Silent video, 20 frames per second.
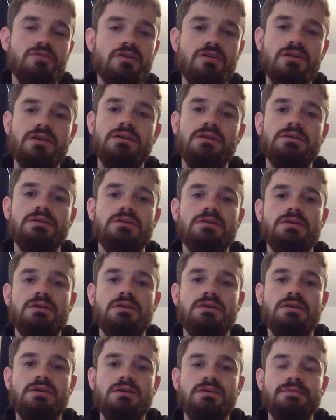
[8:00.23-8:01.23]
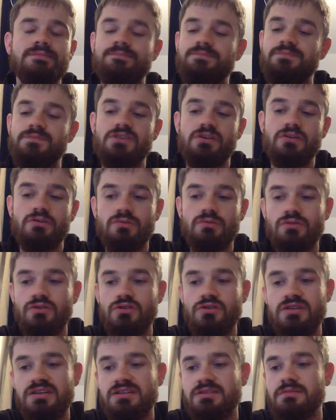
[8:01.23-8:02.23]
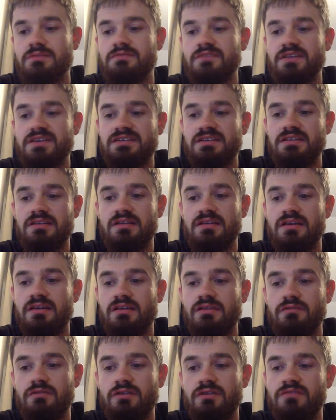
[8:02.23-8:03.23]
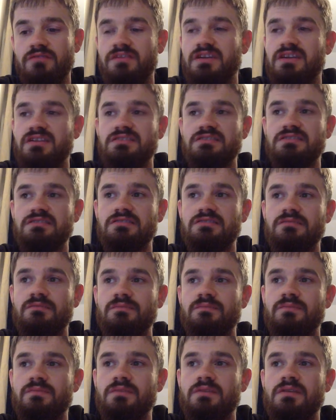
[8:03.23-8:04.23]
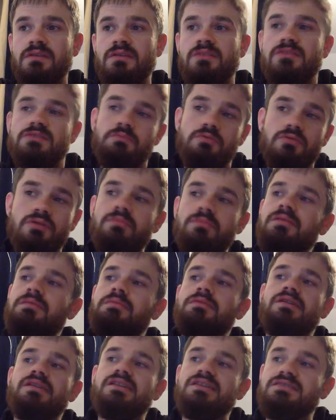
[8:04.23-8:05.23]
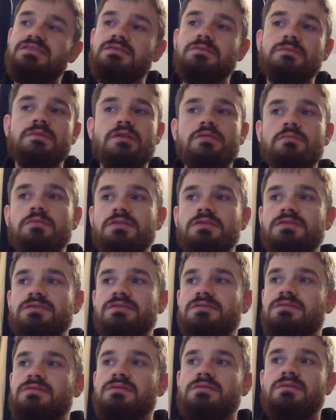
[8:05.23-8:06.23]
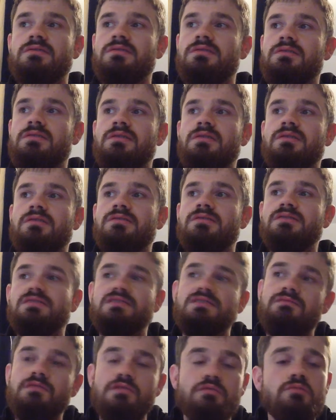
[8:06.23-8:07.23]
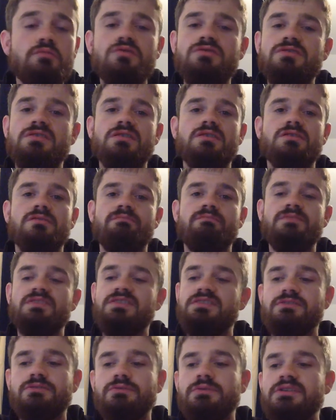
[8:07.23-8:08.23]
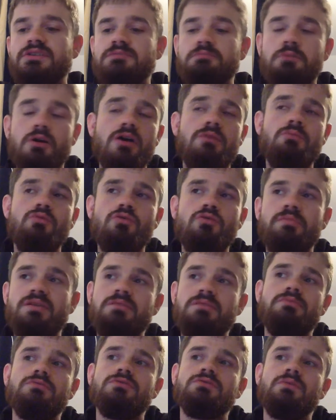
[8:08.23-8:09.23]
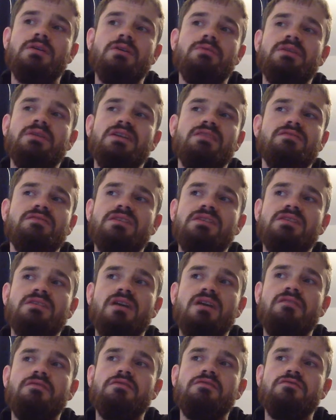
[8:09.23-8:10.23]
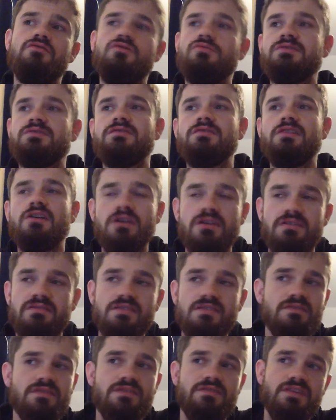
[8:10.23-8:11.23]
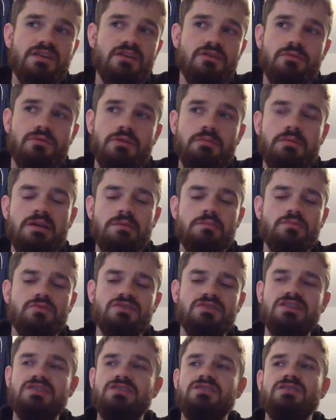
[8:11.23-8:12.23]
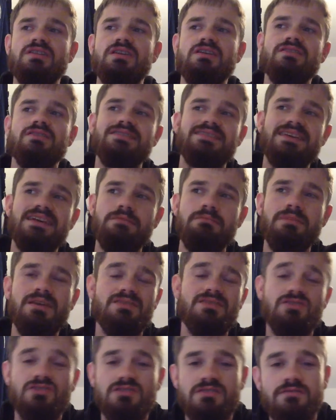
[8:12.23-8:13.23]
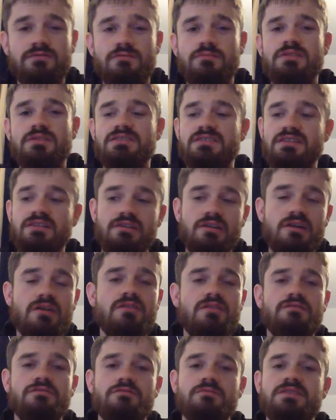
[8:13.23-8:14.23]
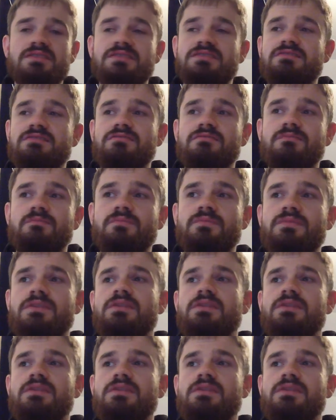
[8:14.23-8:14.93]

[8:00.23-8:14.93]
you know it. So you need to invest in the right things and supporting people like this as well, because this is real music. This is going to inspire more people as well, even in other forms of life. Even if they don't want to be a musician, they're going to take messages from this and learn from this and